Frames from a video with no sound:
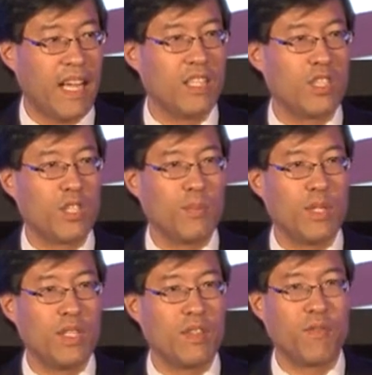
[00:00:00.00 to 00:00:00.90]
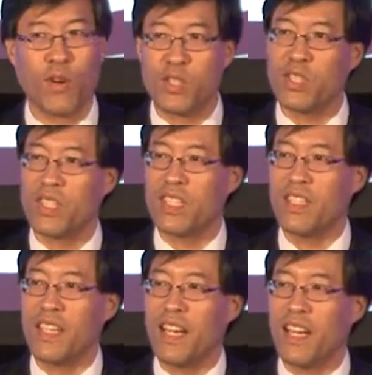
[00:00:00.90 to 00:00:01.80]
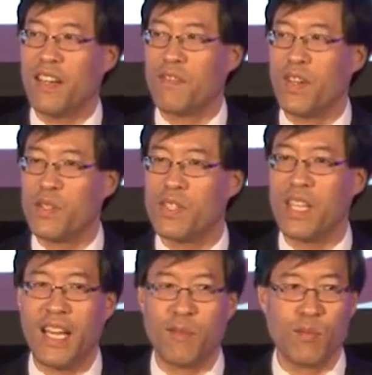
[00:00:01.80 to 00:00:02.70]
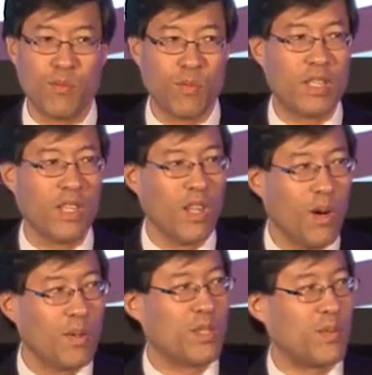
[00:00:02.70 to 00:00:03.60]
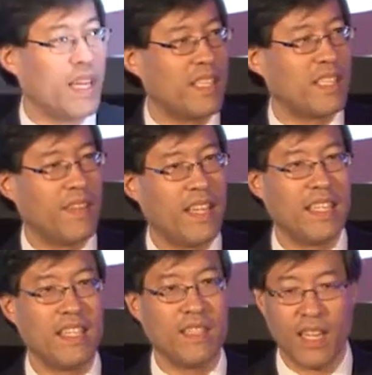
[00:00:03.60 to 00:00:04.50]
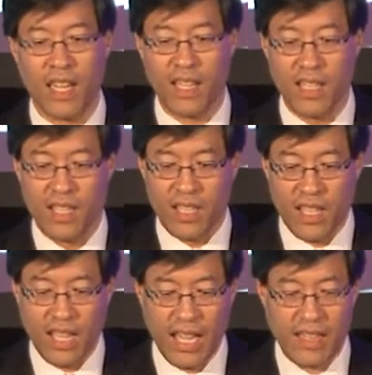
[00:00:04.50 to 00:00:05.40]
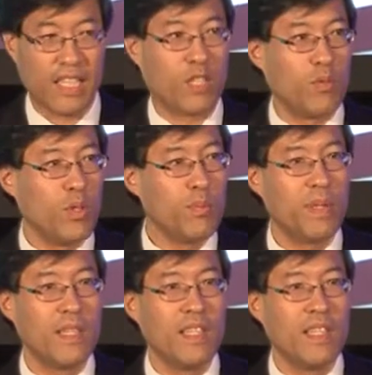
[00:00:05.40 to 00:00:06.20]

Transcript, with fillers: Islander community, unfortunately, votes at one of the lowest rates of any ethnic group.